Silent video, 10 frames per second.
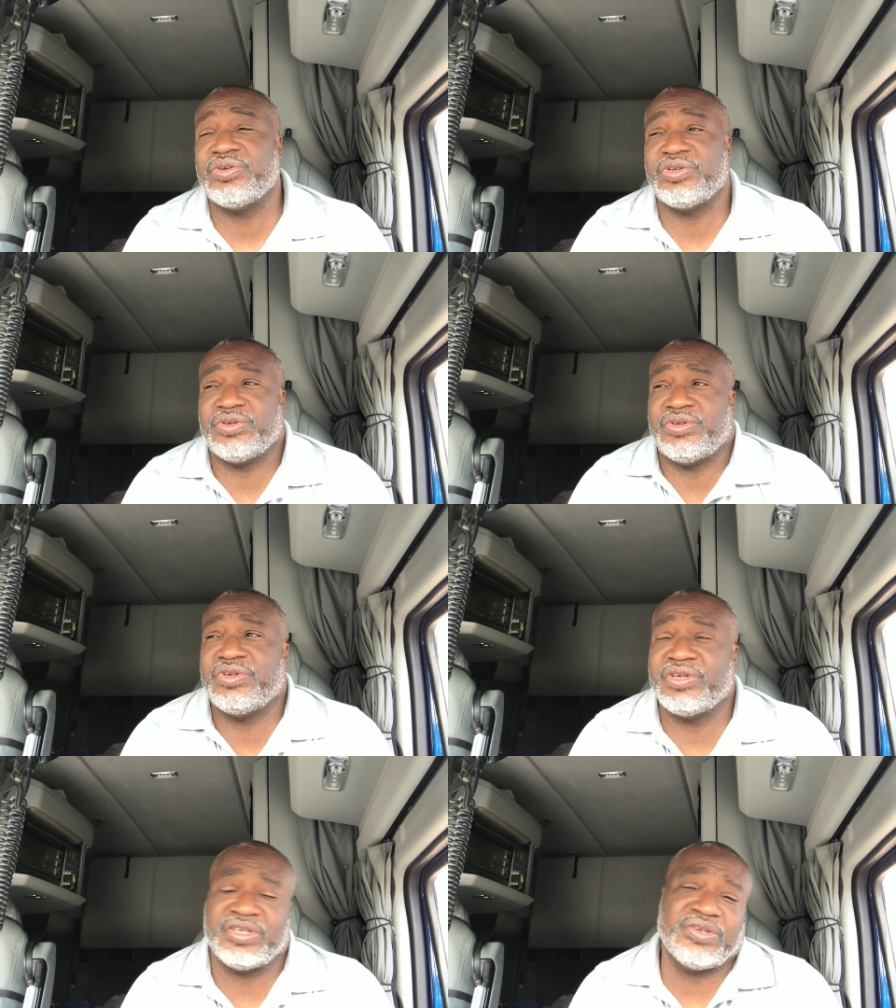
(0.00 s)
You
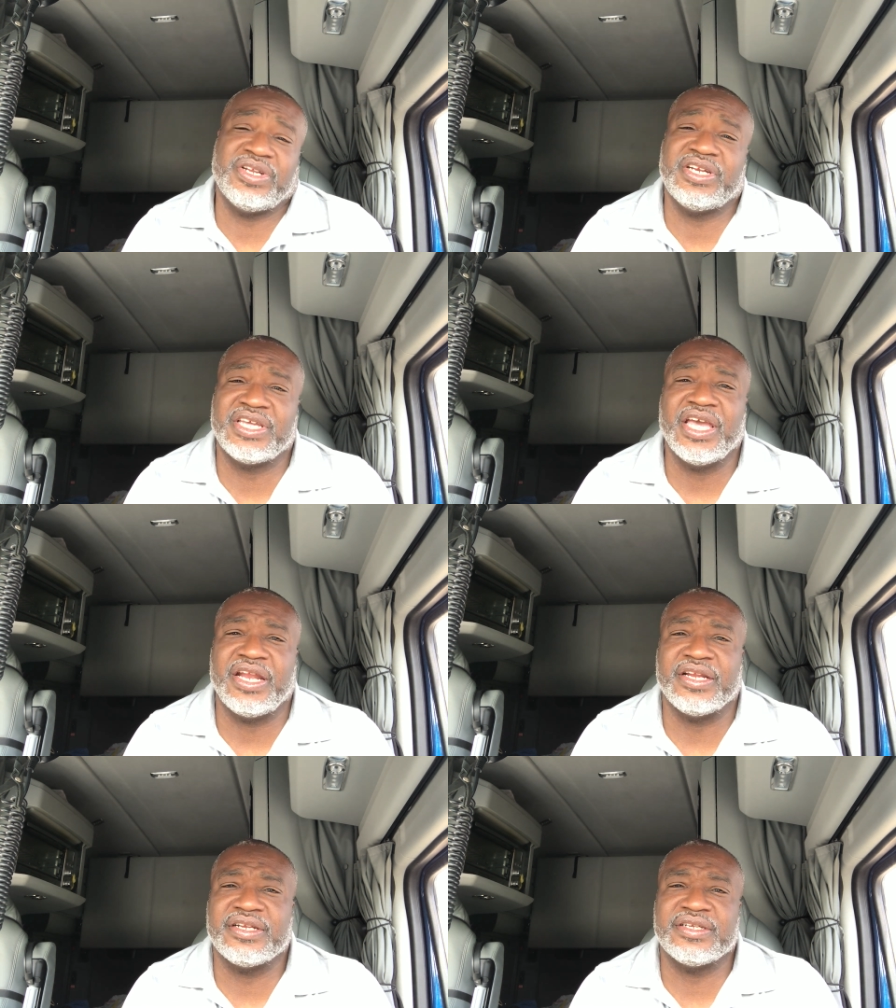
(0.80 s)
need to get
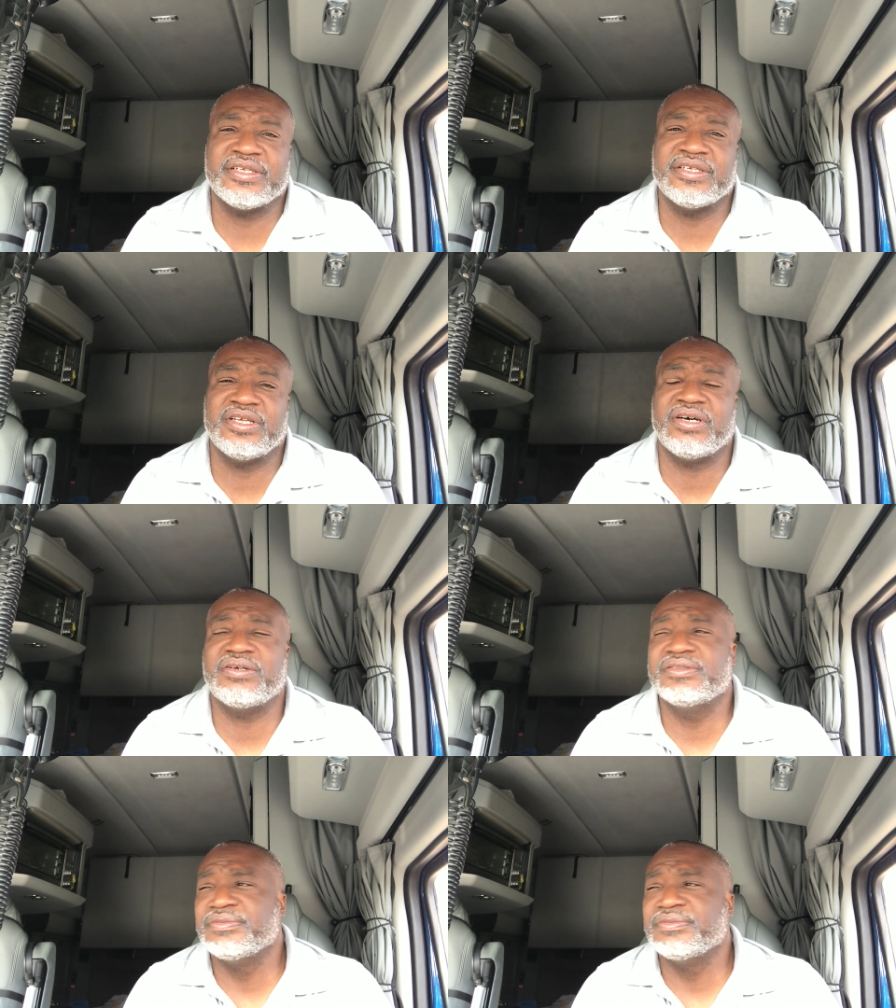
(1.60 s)
it, you know.